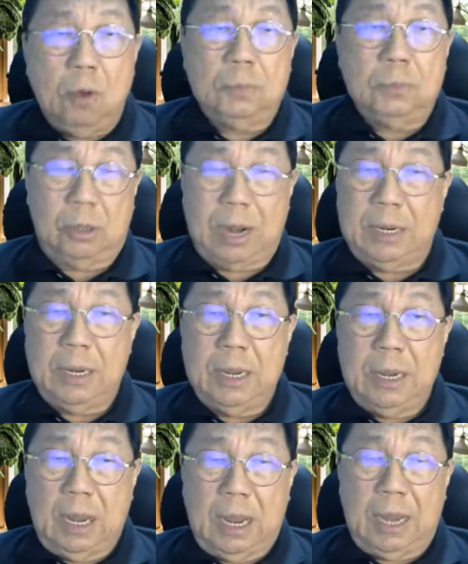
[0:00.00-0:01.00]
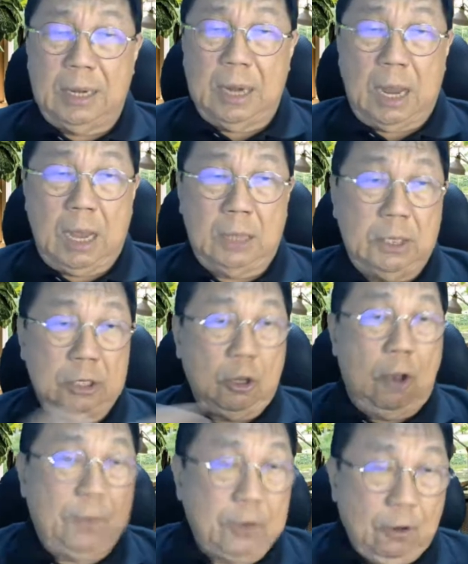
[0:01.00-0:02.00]
All right, and this
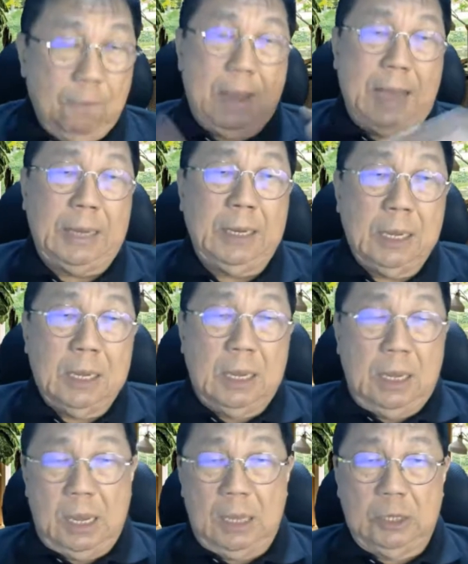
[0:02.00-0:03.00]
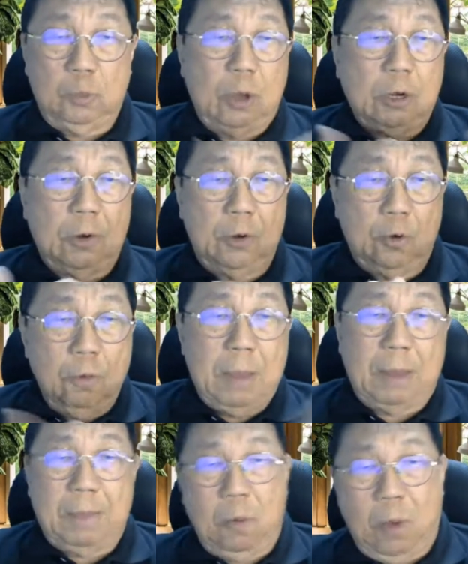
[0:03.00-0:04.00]
office of mine is one of the room,
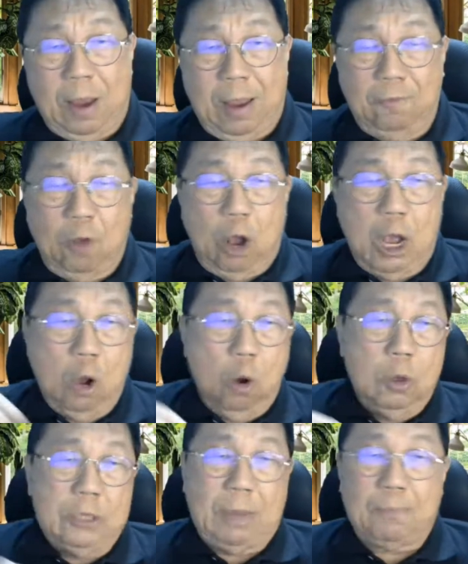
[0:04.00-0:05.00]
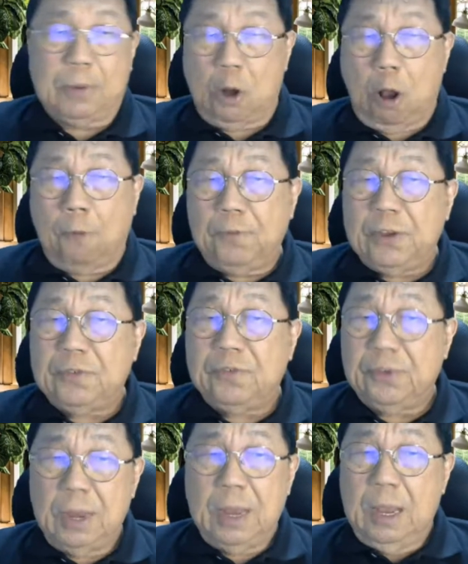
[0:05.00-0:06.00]
and my wife have got her own separate
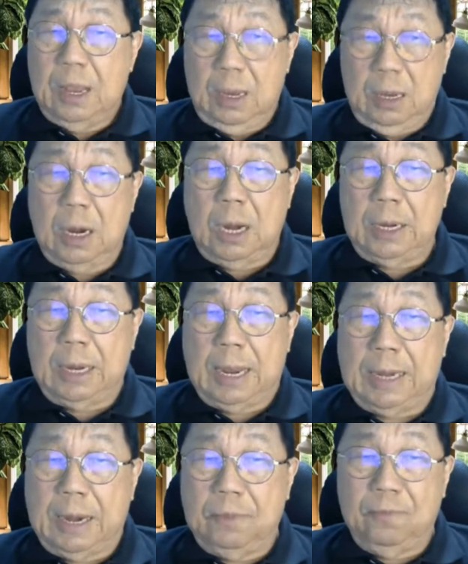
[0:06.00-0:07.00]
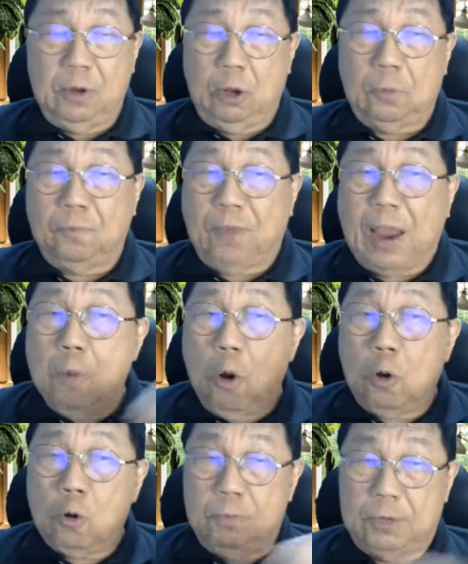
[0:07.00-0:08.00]
office. All right, and then we got 5
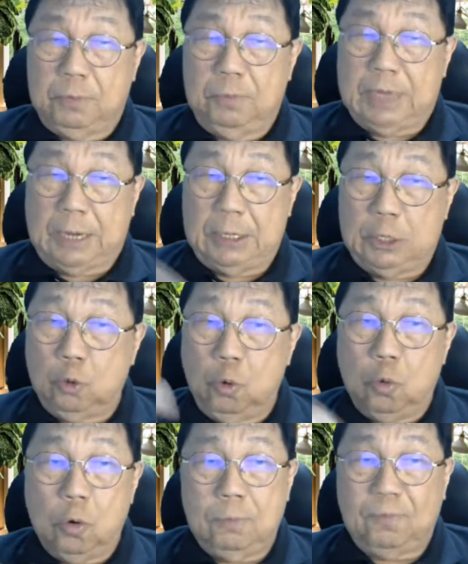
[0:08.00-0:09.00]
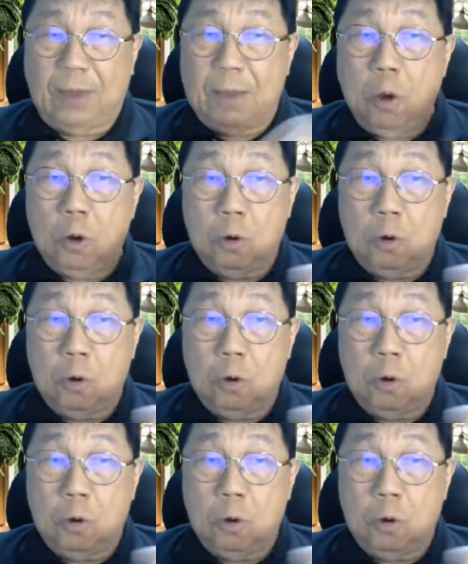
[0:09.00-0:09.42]
more rooms. Beside these 2 rooms, 5 more